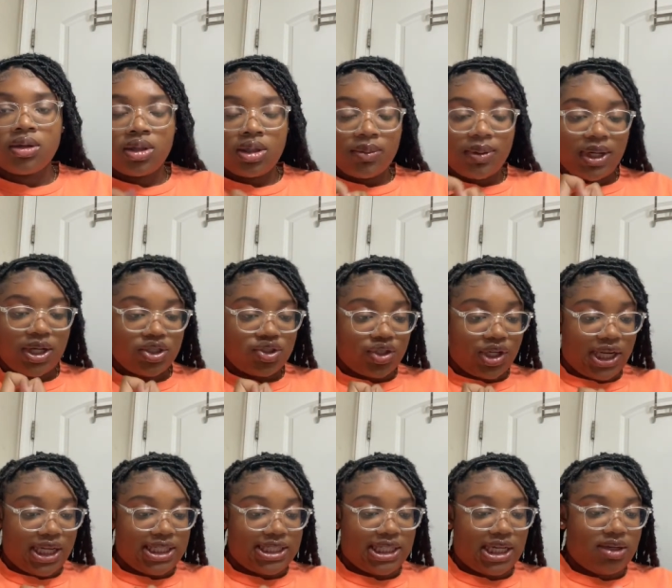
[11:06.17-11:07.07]
I'm gonna
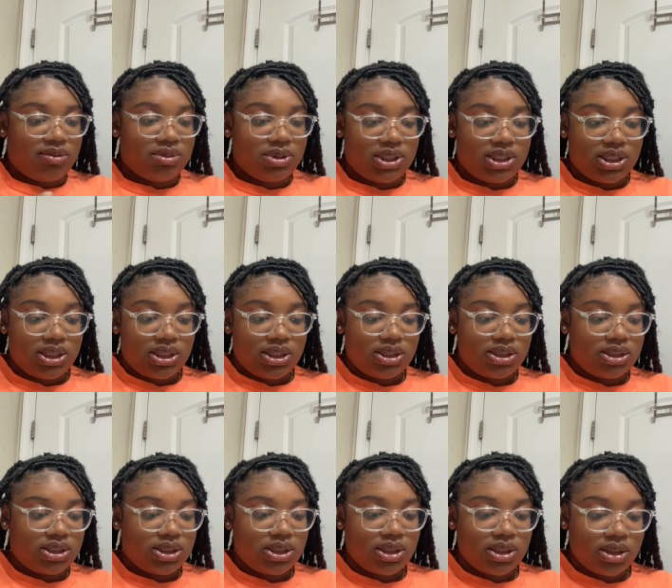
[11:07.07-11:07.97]
try this out
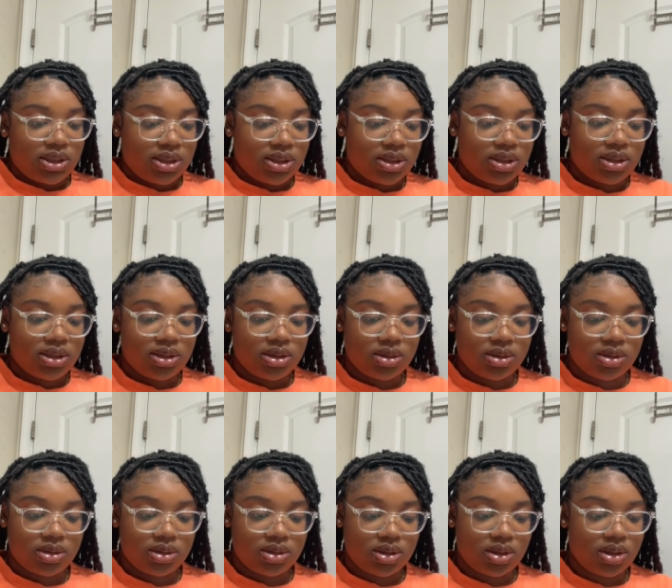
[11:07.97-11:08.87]
because
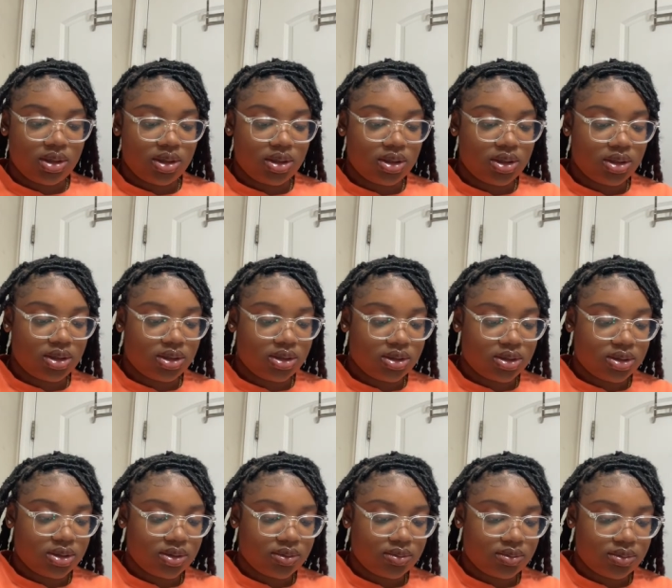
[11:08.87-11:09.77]

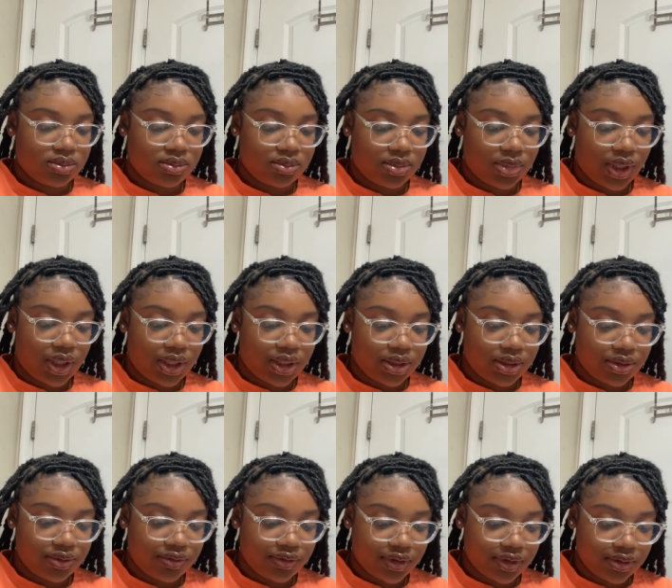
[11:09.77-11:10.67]
um
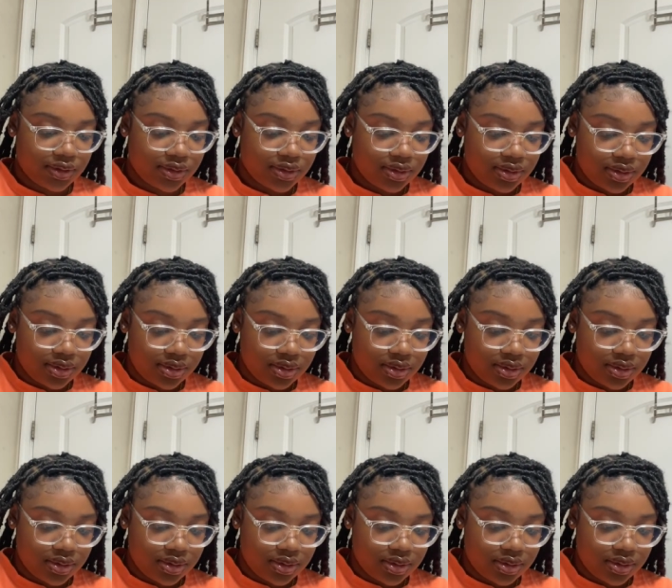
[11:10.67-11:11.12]
bond first.